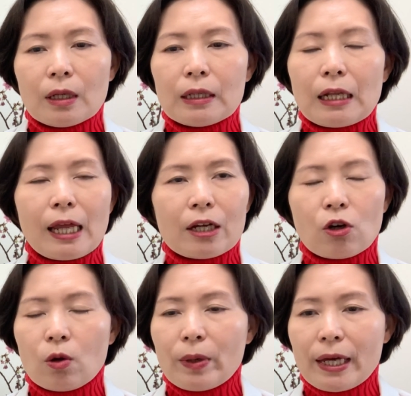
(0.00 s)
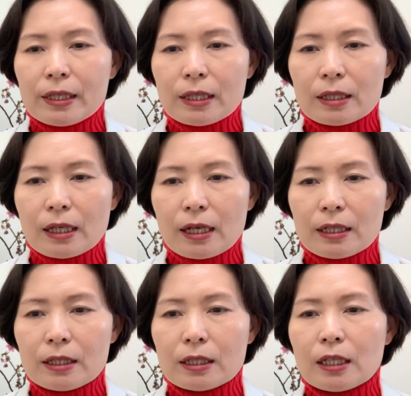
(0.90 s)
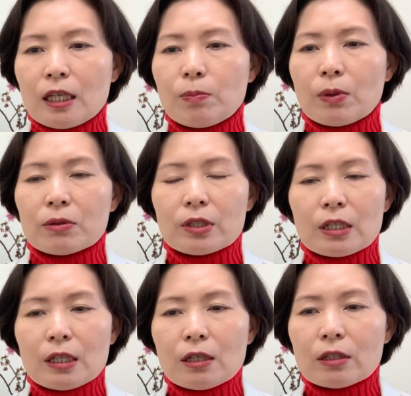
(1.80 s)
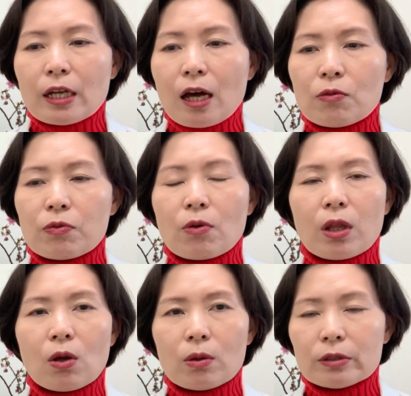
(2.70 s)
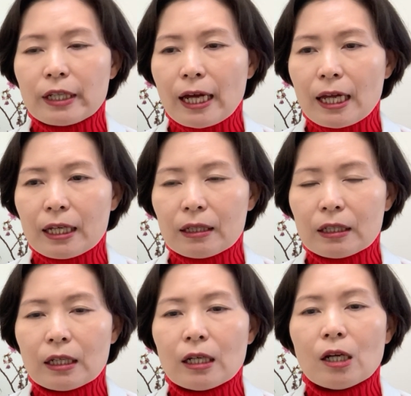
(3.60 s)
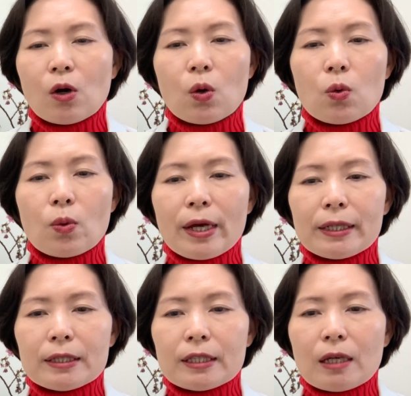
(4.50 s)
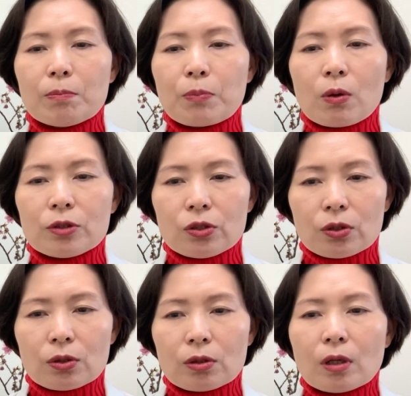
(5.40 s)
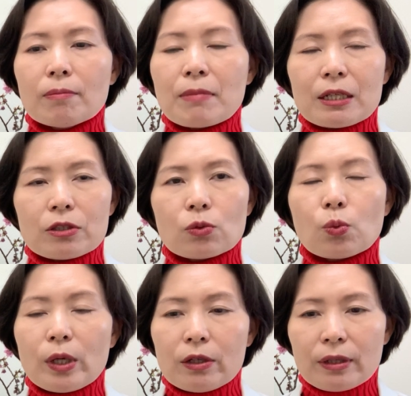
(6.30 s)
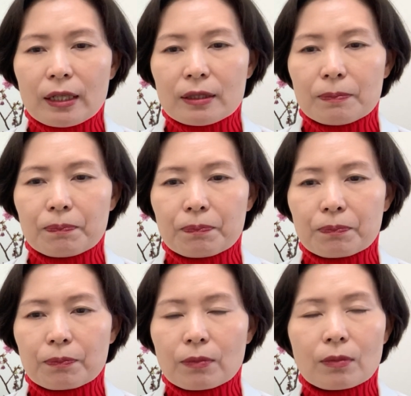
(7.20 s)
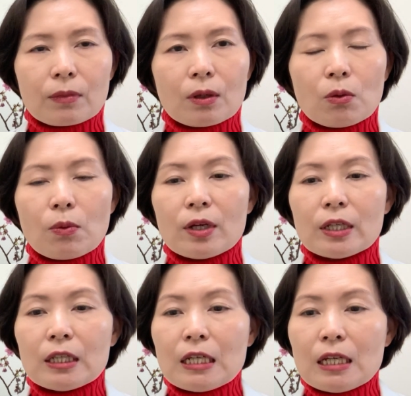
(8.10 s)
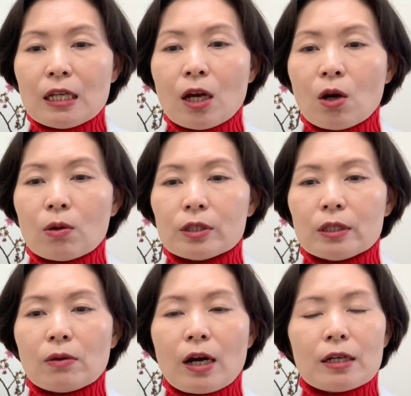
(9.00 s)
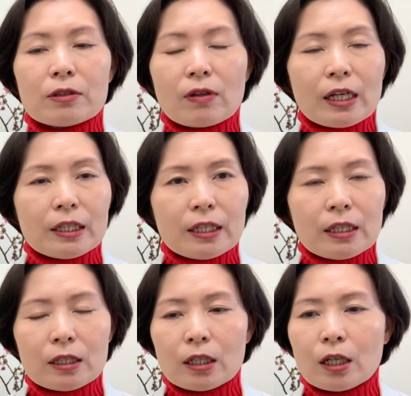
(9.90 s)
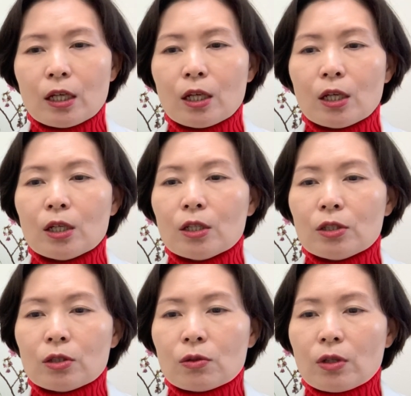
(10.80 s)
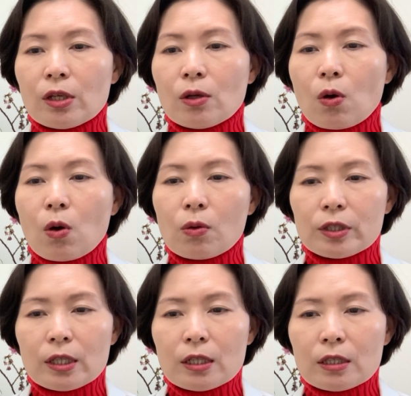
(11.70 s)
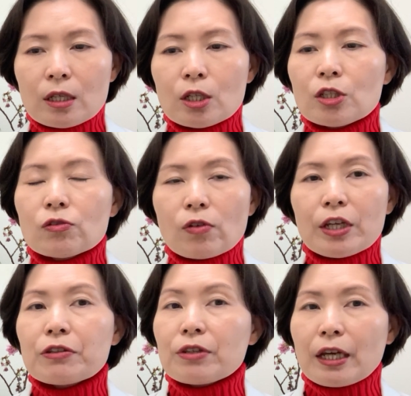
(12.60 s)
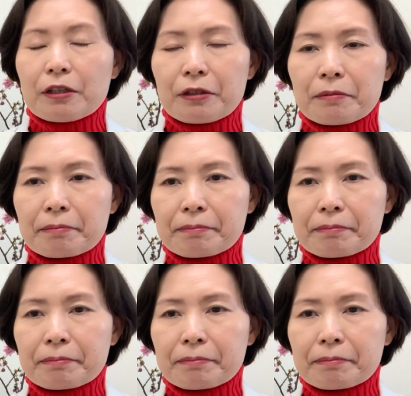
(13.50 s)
and the lack of exercise, keep on sitting down for a long time, always same posture, muscle weakness, or the knee osteoarthritis, scoliosis, straight neck.